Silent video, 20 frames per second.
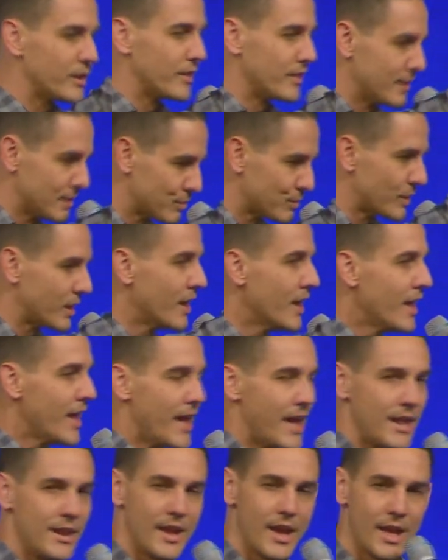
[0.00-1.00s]
and this one.
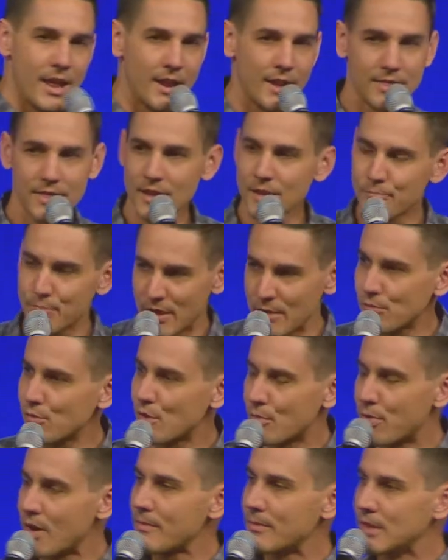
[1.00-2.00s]
And I think people were
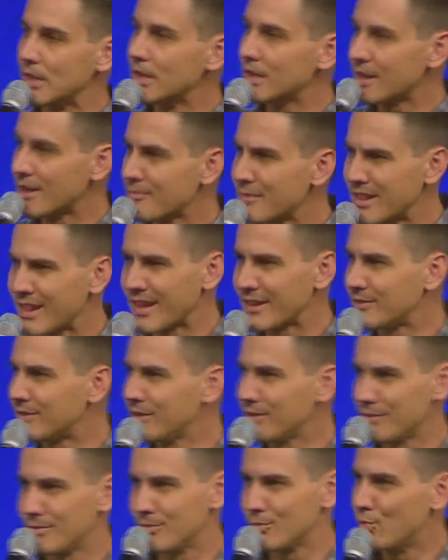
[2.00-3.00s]
probably looking at me like,
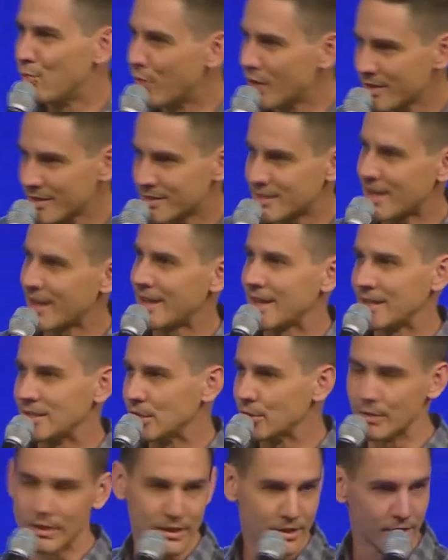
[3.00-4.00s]
dude, what is that guy
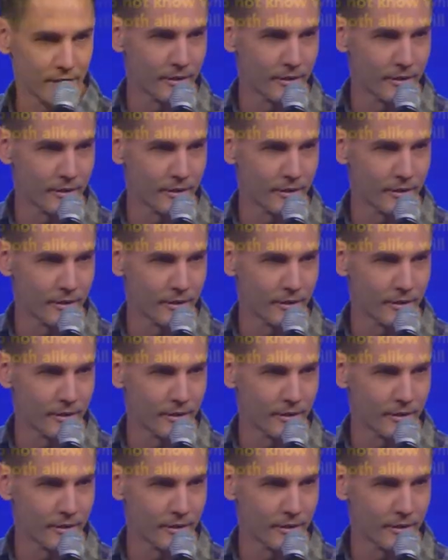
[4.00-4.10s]
doing, you